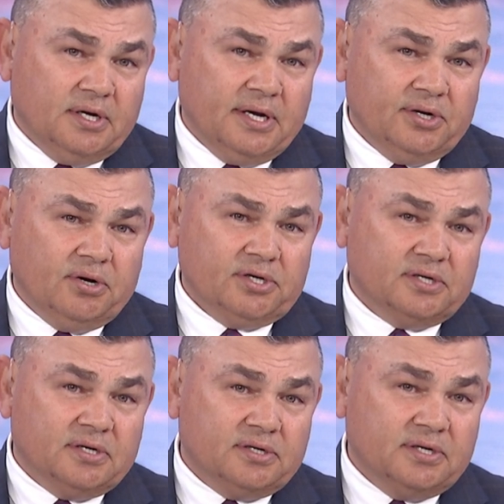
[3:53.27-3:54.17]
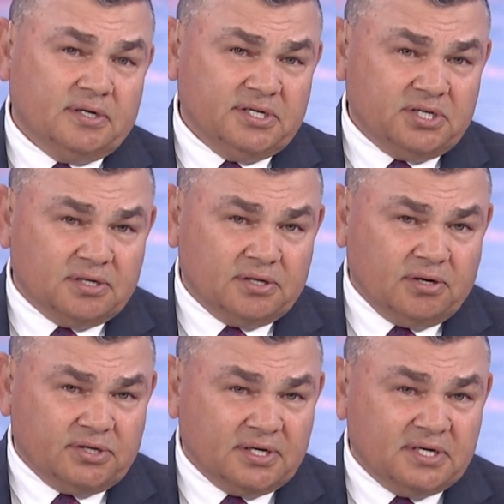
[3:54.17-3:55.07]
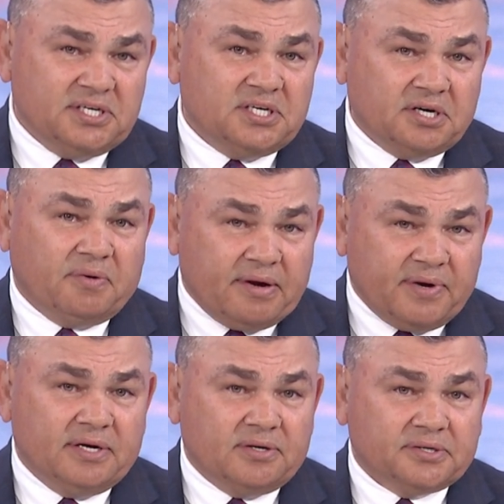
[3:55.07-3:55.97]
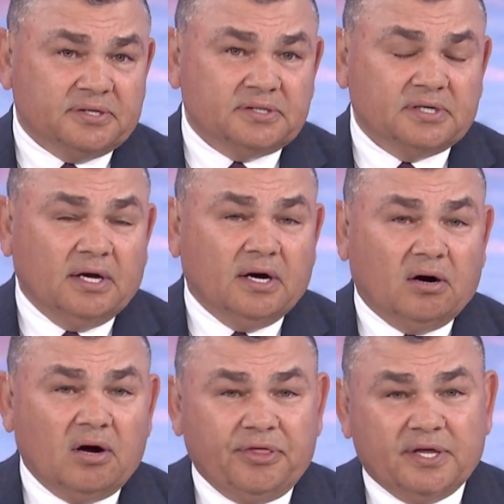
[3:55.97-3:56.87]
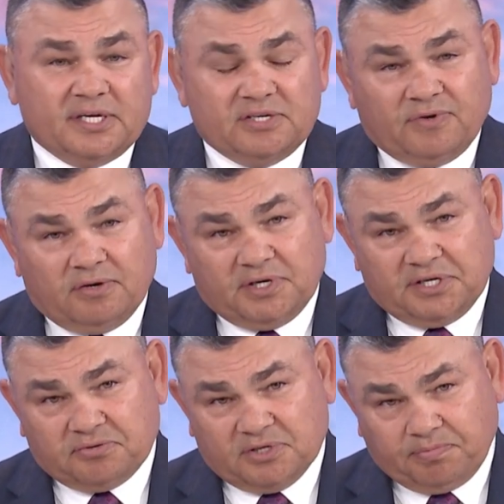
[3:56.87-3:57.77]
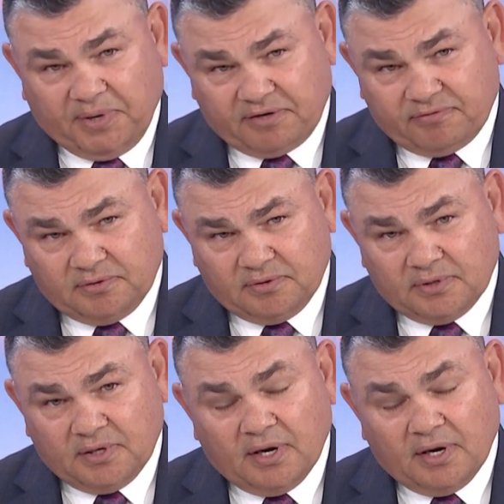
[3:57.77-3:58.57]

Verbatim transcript: Now, not to listen to our elders, I think, is very disrespectful.